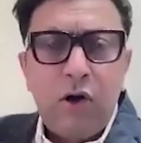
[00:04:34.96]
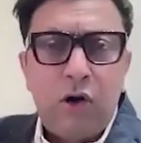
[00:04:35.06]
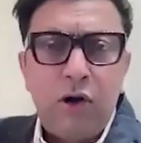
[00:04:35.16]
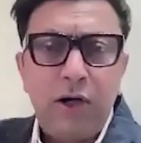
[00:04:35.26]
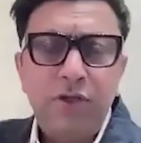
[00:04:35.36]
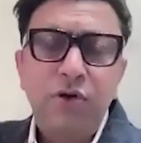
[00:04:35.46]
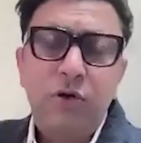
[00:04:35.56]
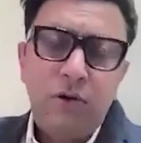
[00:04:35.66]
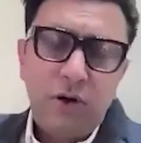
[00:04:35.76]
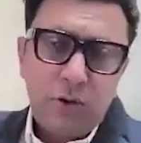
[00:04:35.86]
All right.
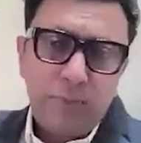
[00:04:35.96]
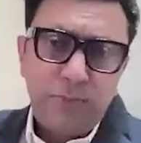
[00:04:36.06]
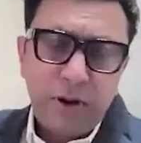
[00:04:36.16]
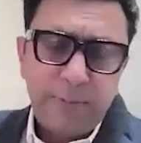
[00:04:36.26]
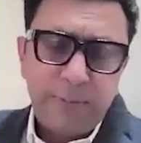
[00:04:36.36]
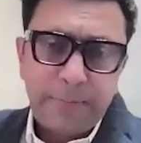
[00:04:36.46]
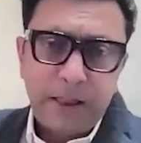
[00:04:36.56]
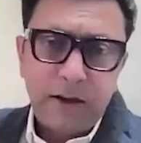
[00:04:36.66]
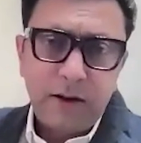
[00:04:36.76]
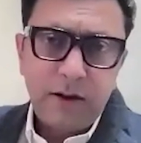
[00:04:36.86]
So,
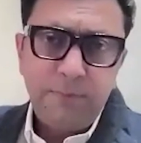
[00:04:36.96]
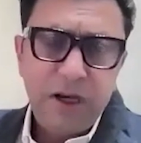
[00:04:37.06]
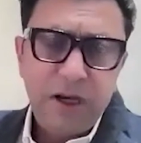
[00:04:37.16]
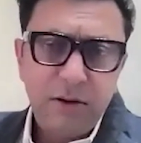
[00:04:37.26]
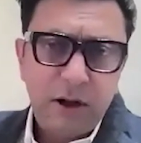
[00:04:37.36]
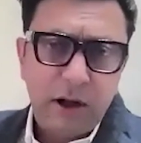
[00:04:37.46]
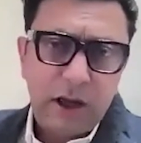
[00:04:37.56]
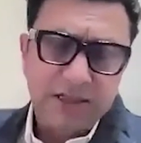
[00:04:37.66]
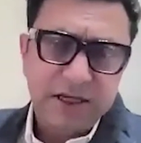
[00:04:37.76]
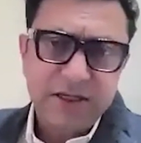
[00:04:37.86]

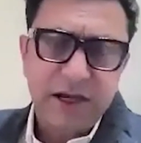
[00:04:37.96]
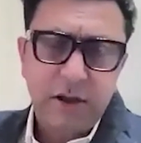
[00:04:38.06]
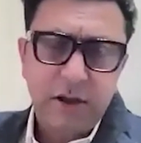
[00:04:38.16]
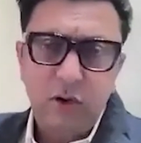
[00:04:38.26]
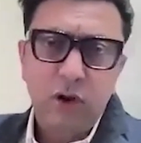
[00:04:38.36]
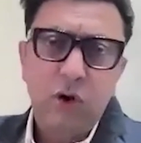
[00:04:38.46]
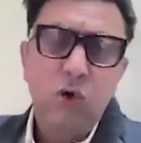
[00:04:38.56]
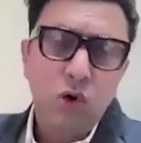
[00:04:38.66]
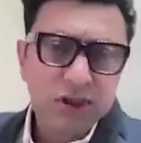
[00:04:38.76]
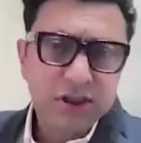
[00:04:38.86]
as I said, the
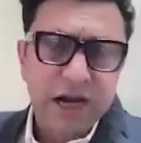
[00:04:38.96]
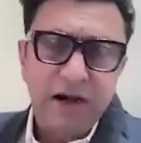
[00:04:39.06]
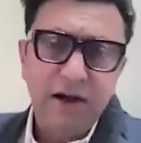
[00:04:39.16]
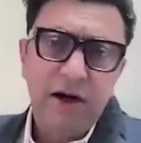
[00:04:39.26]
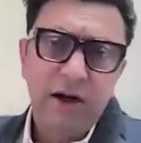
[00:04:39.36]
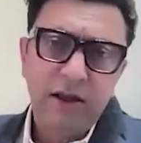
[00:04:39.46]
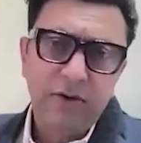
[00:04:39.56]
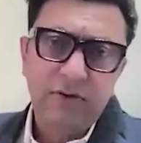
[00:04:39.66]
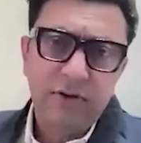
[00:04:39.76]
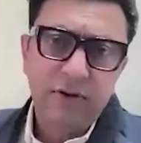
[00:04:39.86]
gold standard
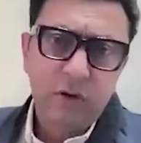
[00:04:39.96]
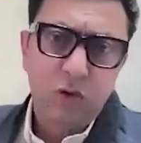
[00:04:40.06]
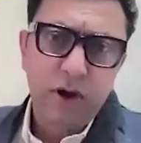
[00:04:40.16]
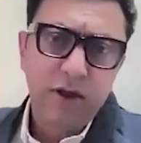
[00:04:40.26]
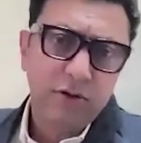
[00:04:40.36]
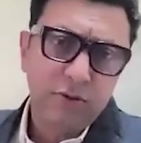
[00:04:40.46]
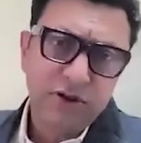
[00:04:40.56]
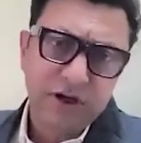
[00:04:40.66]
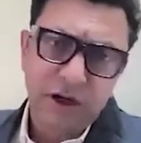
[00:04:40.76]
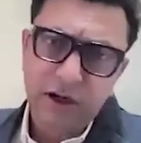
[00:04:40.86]
is going through the
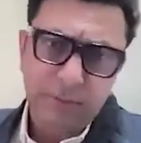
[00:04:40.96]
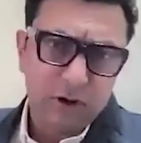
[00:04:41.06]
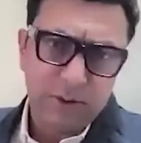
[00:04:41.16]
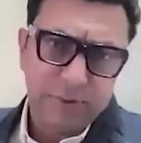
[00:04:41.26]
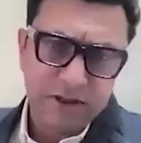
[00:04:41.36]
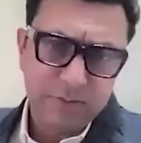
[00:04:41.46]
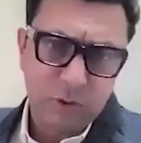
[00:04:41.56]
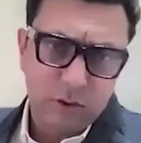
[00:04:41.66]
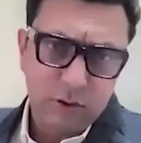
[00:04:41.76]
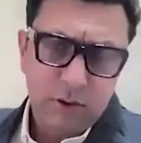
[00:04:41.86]
sternum or the
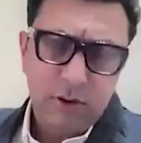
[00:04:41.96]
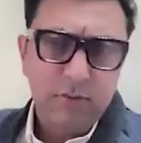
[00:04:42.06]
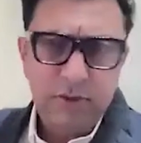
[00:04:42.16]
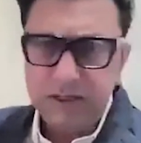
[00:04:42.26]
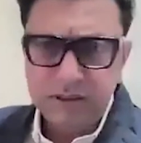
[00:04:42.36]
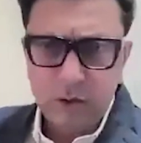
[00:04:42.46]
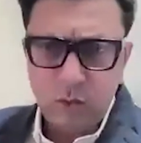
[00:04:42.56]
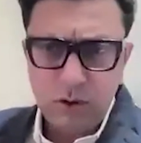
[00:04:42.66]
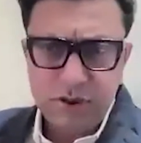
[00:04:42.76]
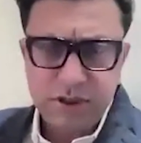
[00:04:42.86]
breastbone. That is the
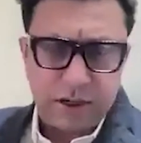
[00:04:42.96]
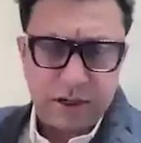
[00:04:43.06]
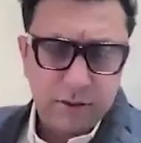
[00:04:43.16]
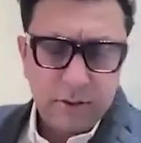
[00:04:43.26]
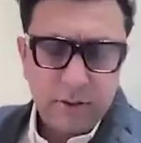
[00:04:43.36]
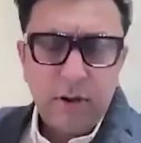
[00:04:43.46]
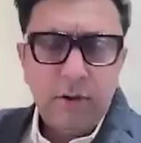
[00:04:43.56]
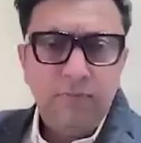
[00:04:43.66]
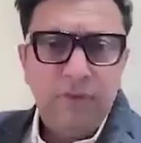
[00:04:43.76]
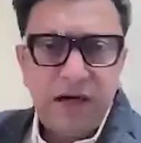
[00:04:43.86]
gold standard.
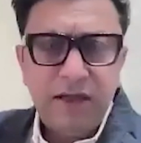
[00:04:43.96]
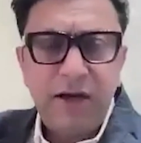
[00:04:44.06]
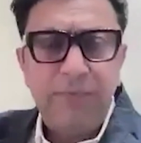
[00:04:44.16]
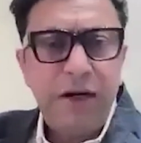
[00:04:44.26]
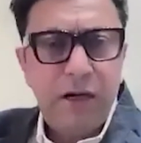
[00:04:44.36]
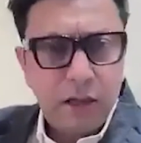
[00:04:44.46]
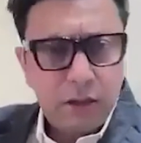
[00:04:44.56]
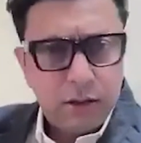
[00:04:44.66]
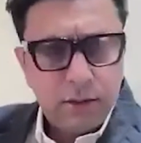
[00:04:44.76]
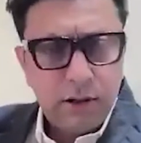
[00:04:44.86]
That can be
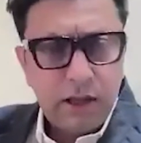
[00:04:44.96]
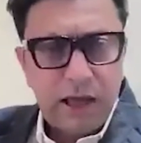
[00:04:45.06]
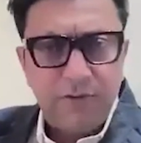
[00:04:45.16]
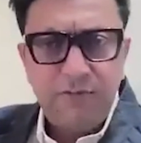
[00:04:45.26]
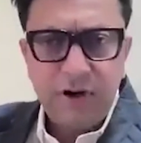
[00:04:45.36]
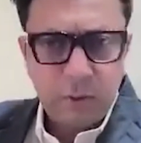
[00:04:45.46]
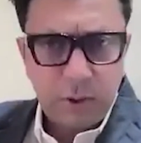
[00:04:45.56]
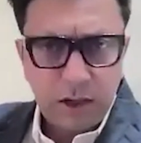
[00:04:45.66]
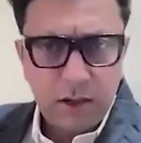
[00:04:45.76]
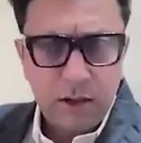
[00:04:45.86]
done
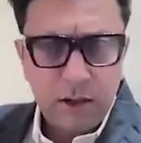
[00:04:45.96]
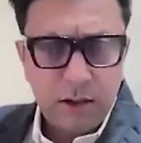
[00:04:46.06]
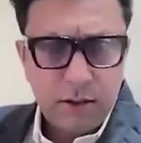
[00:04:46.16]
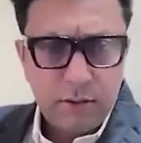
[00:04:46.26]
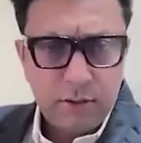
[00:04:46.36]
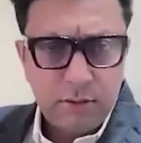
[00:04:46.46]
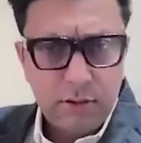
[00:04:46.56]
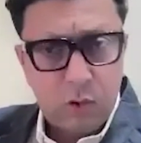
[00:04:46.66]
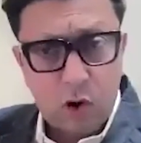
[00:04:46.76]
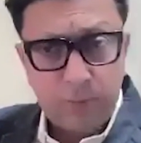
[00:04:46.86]
everywhere,
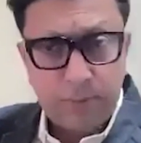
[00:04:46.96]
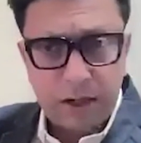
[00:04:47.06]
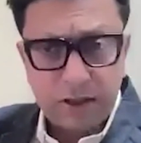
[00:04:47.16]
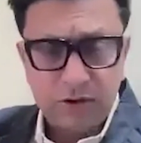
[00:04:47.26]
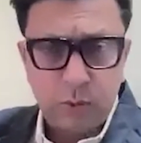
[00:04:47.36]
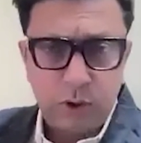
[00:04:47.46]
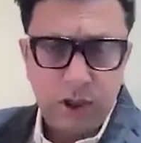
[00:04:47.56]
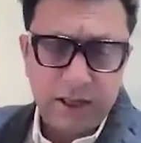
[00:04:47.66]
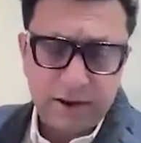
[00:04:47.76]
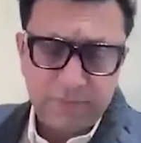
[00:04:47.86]
all parts of the world,
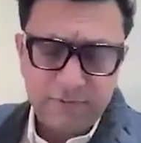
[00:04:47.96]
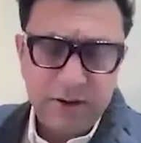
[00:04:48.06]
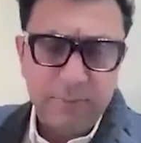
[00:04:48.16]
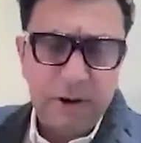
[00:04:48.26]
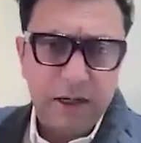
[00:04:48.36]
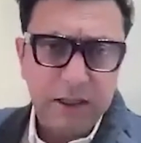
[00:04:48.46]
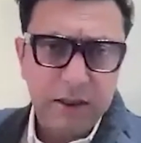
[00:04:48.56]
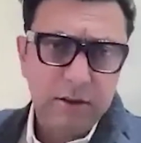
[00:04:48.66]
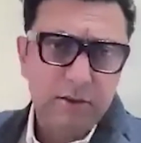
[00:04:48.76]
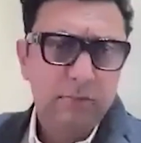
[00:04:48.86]
everybody,
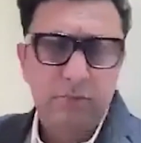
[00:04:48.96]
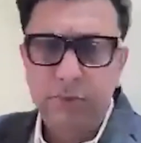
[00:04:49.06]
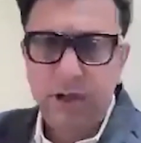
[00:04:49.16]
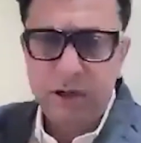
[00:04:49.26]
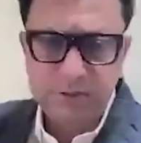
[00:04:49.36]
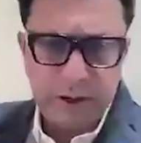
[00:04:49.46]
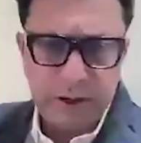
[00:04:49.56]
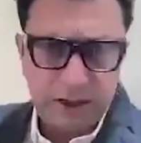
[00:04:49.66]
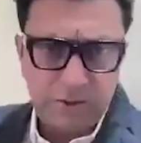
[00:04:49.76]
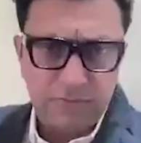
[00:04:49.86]

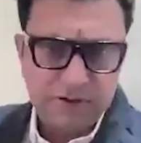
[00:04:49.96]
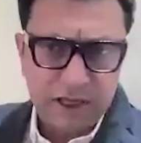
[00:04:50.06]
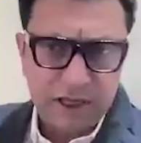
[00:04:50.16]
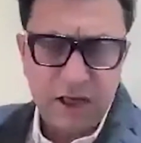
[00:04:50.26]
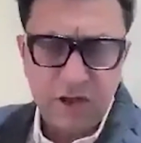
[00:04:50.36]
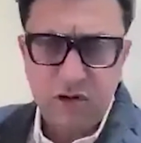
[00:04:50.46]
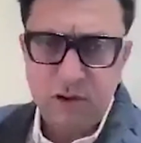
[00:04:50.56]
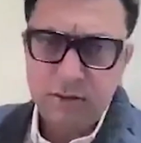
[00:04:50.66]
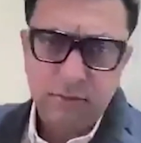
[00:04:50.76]
irrespective of his age,